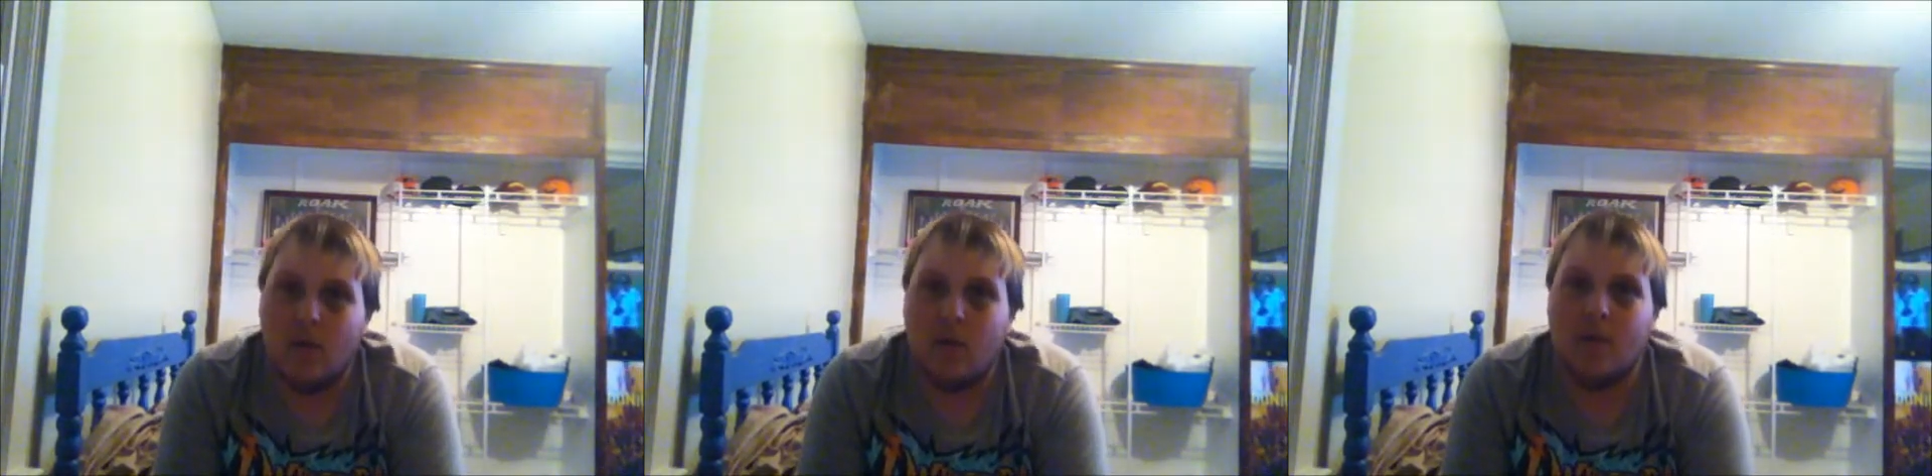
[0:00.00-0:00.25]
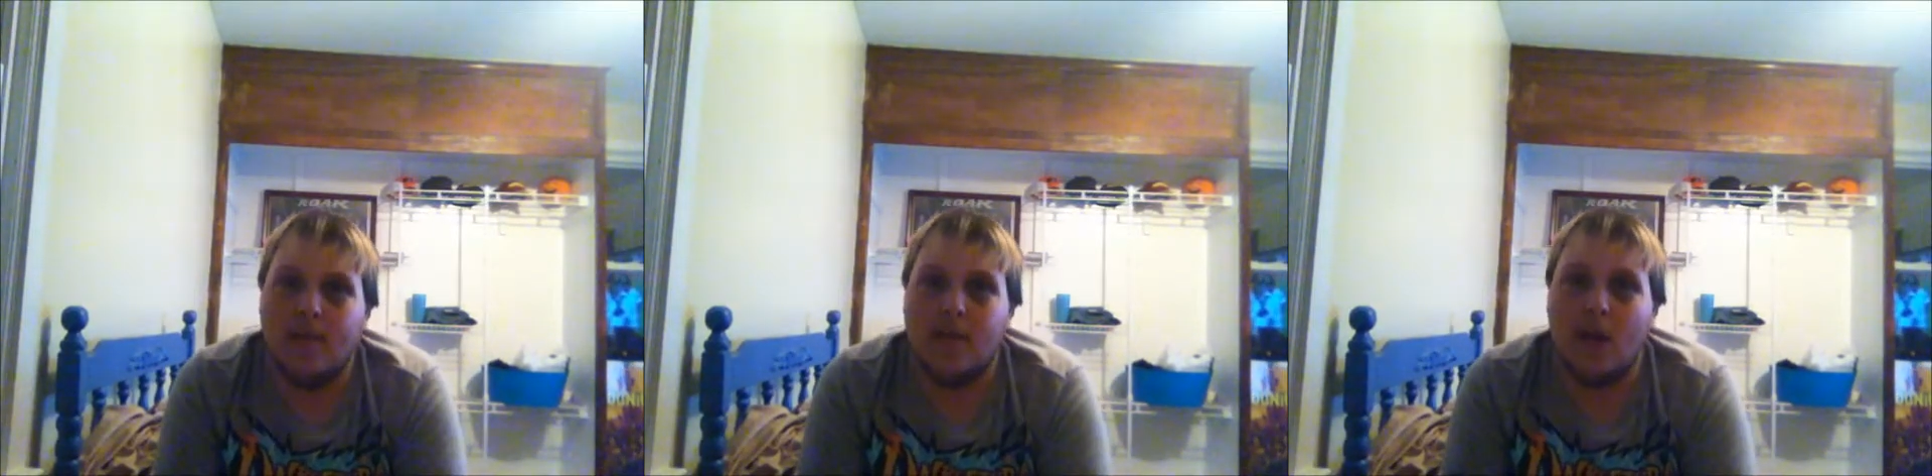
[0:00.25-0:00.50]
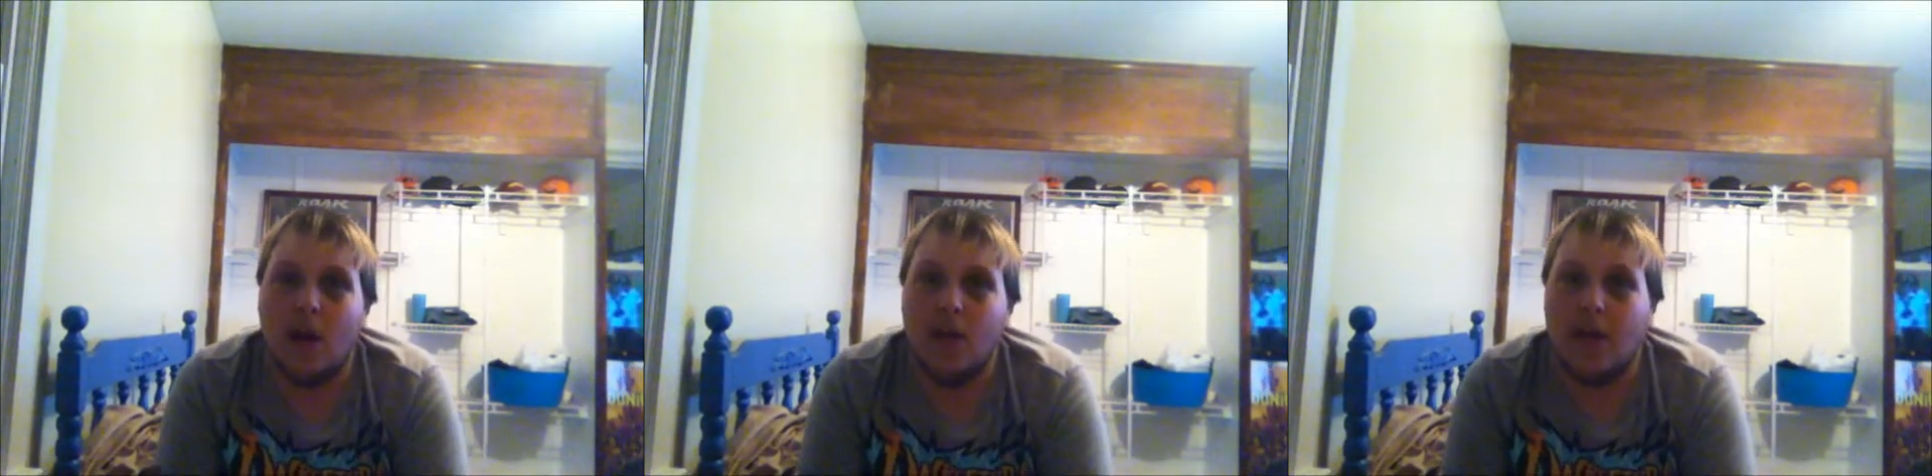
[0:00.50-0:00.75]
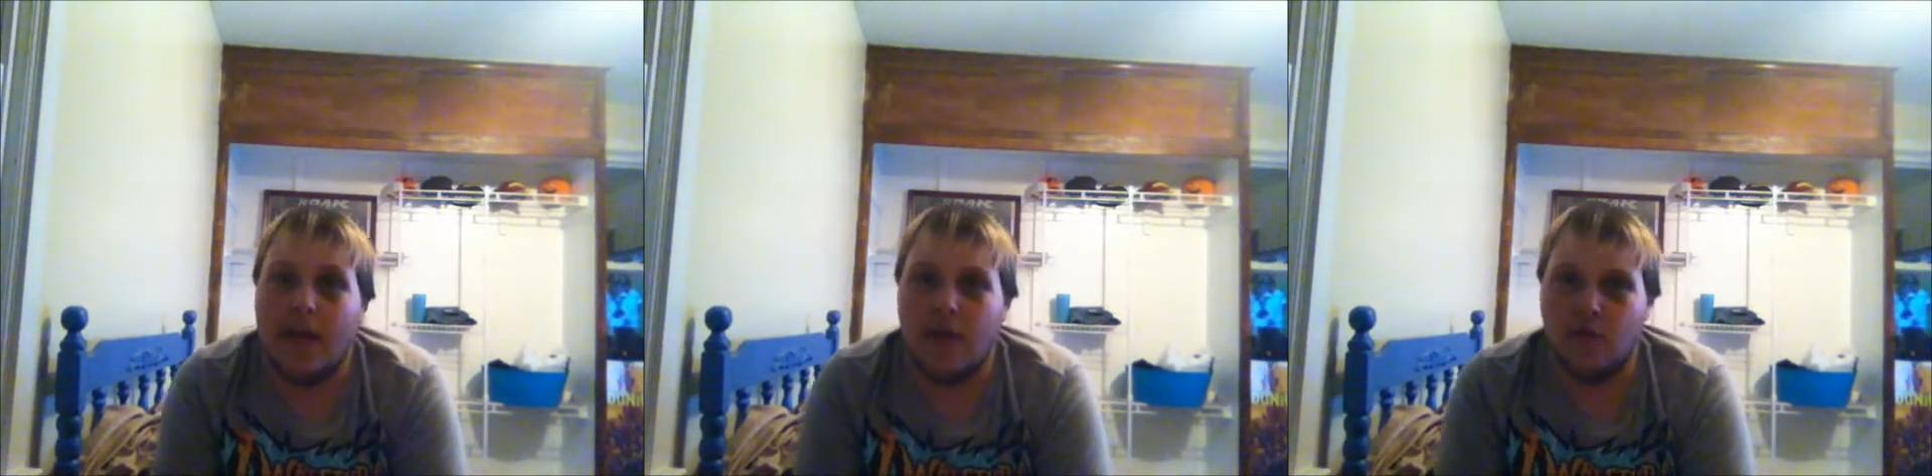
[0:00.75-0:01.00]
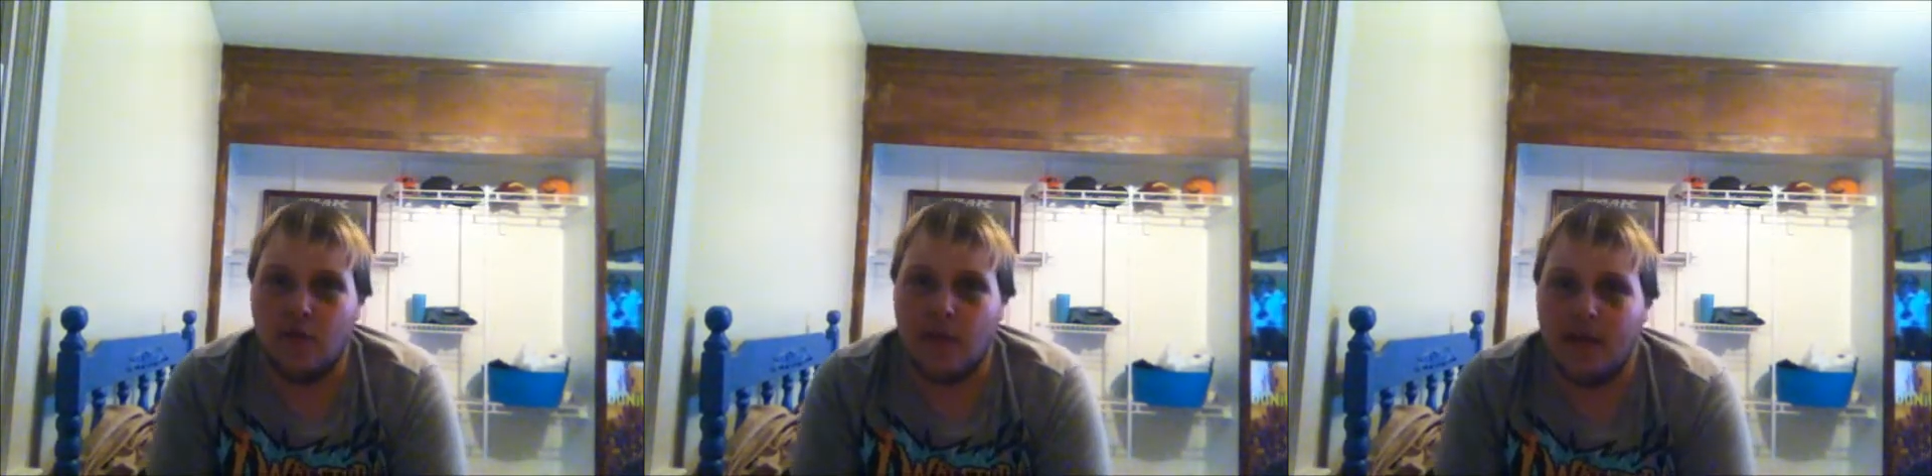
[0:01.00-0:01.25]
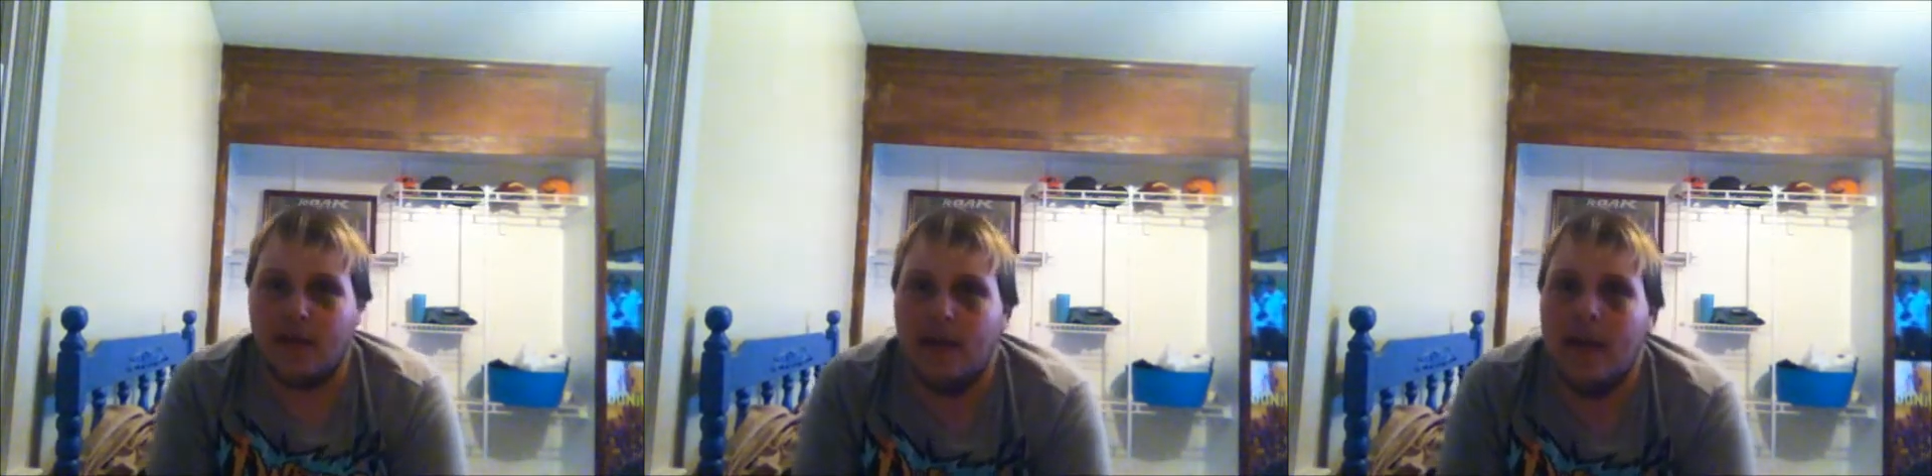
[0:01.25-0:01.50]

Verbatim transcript: her name's Aunt Andrea.